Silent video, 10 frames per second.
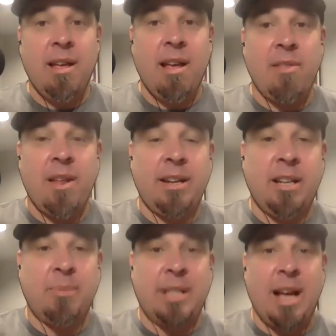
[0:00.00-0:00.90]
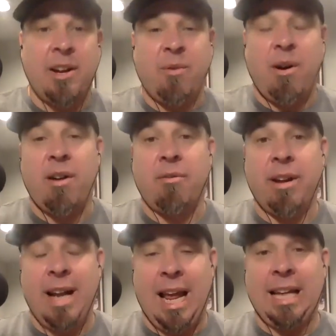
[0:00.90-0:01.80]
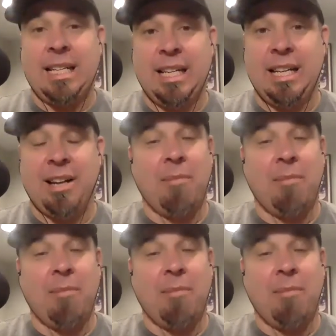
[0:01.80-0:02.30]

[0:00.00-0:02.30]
and then it dips down to 118.